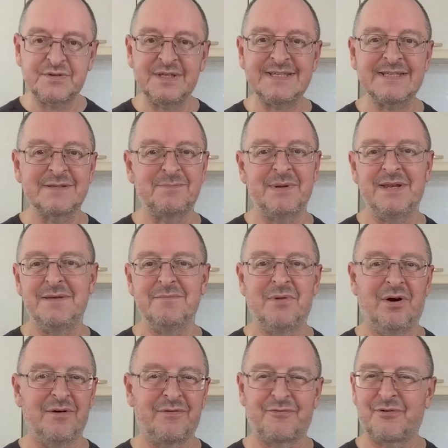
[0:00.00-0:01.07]
this has been in
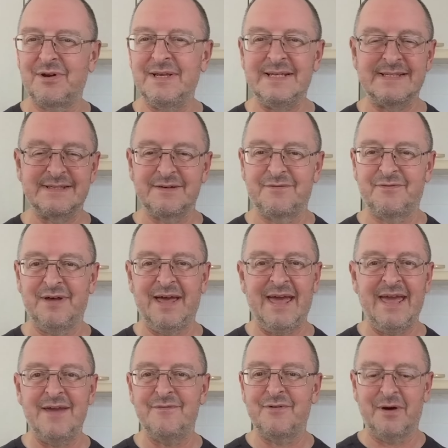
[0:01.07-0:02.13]
my freezer
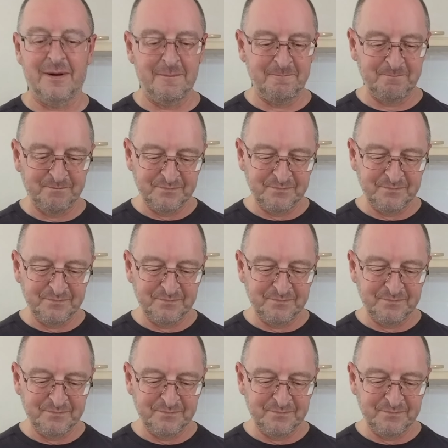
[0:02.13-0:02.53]
forever.